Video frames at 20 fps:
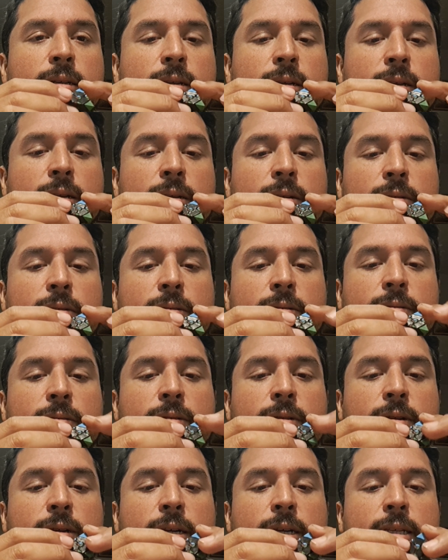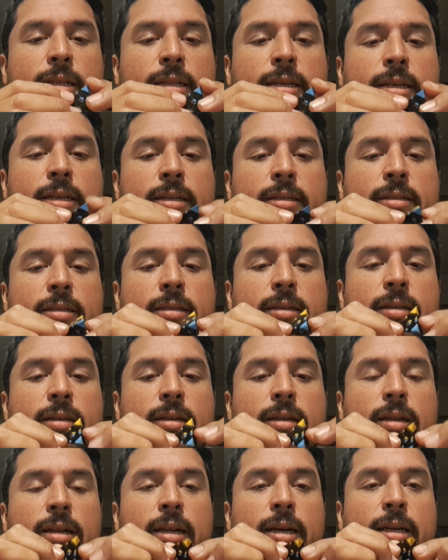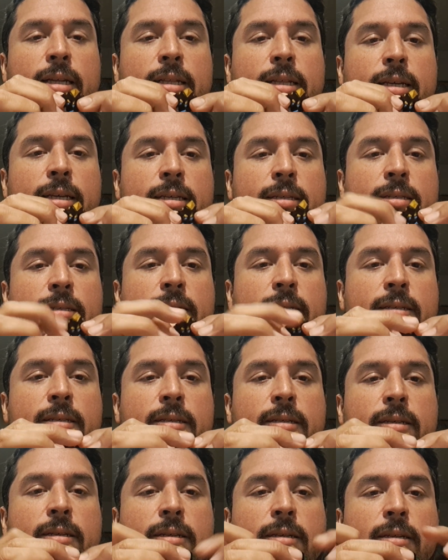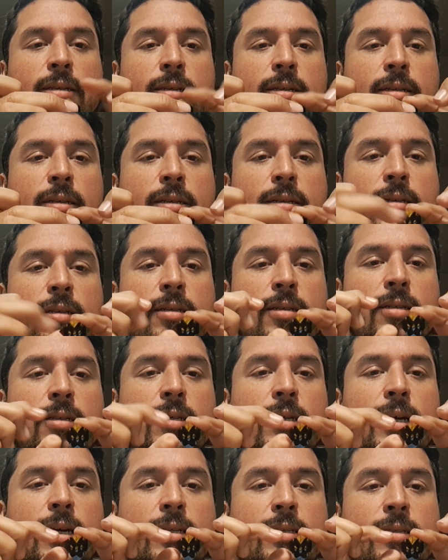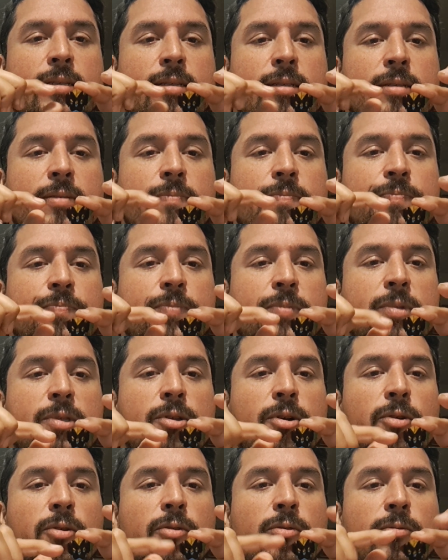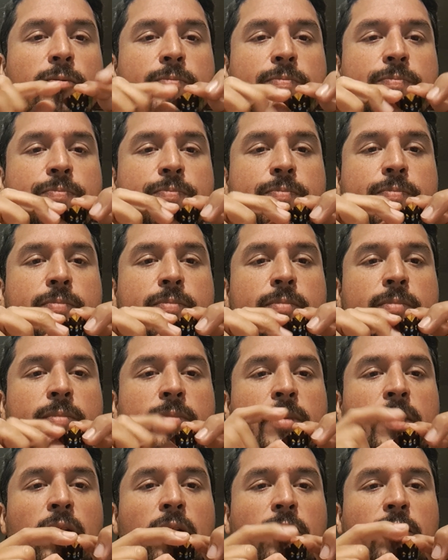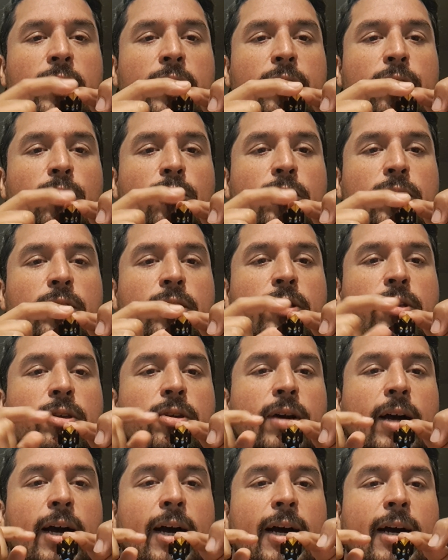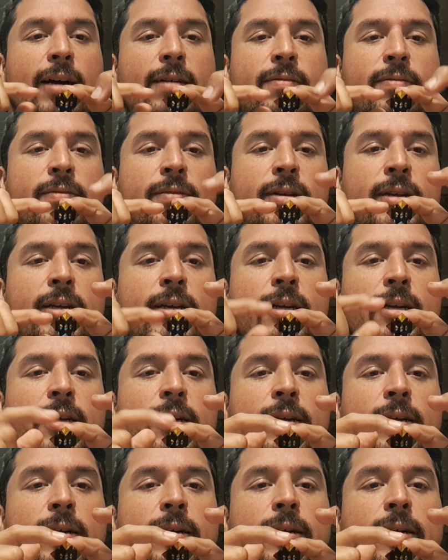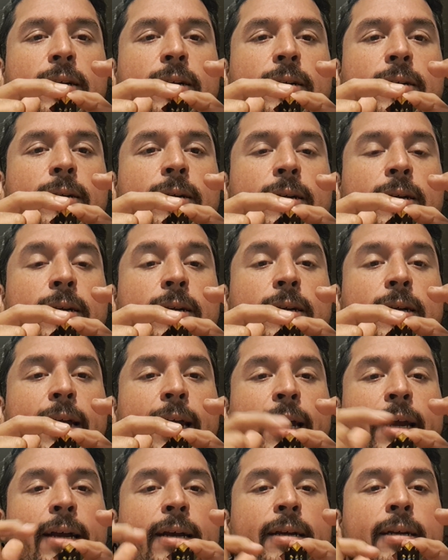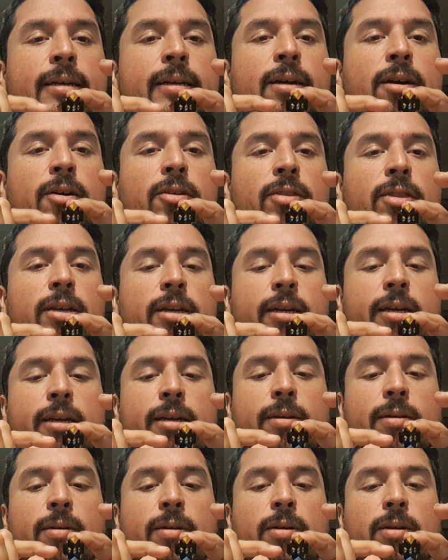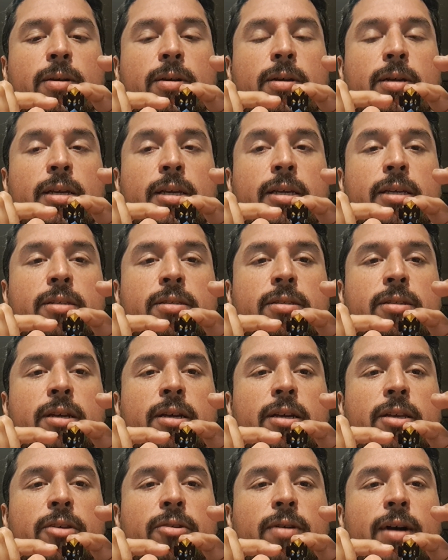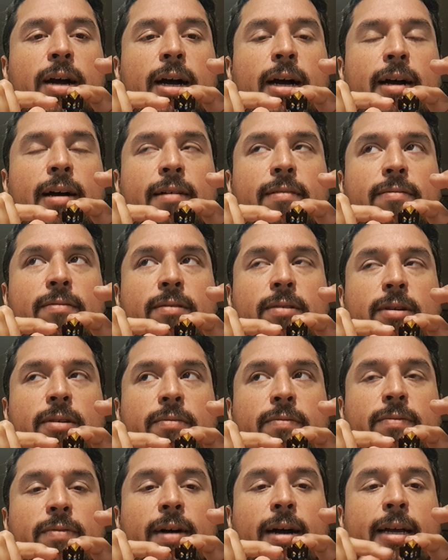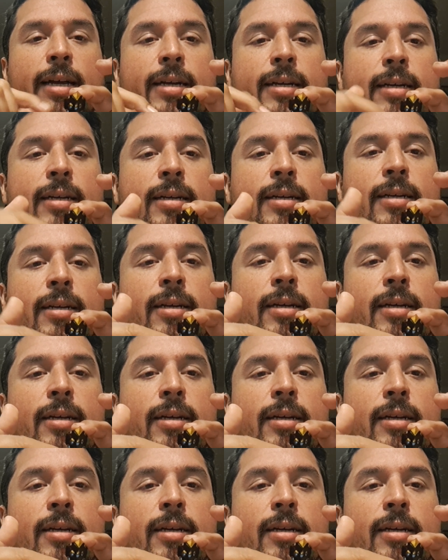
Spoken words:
No, not like this, like this. Yes. So on the north, you have air. On the east, you have fire.